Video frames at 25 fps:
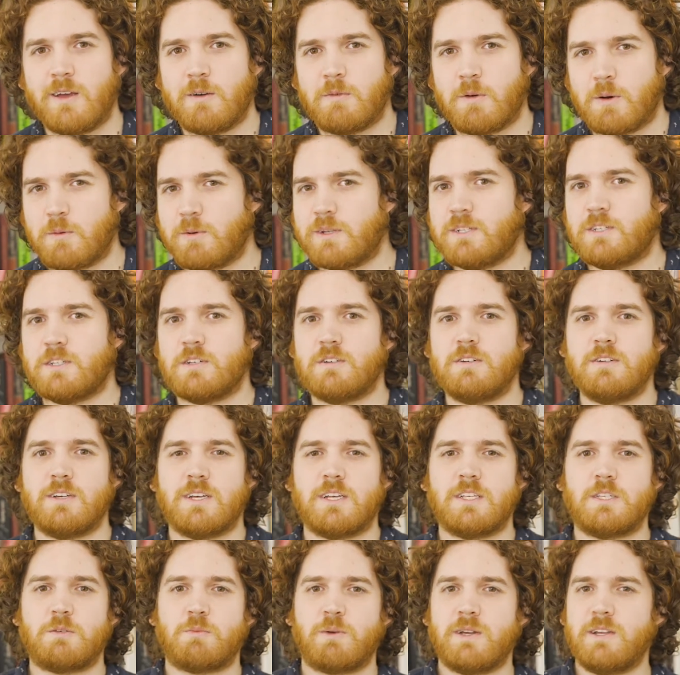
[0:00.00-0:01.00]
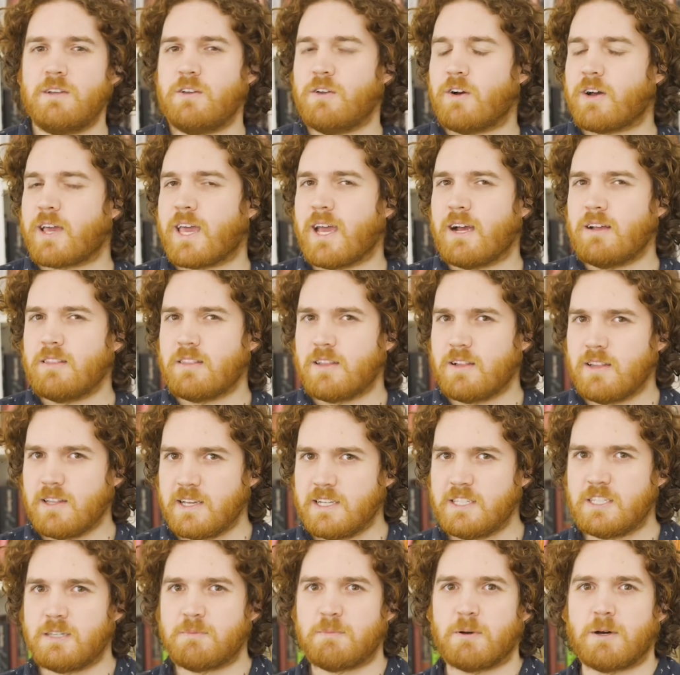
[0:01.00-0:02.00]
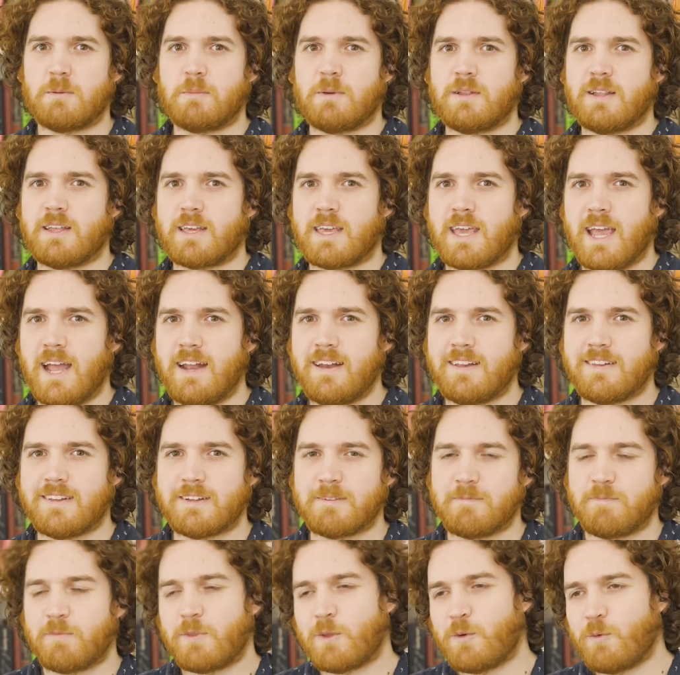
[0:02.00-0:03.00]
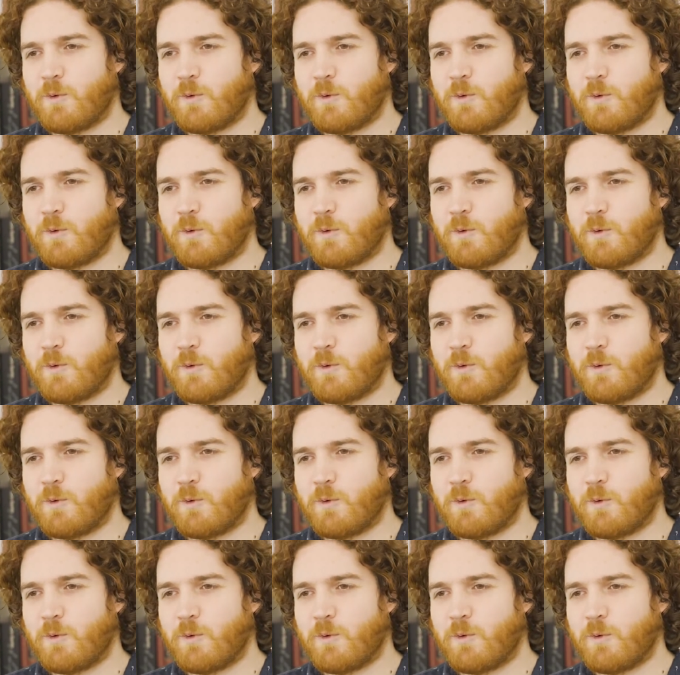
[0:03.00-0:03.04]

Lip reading: What we do is we knock out the least popular candidate.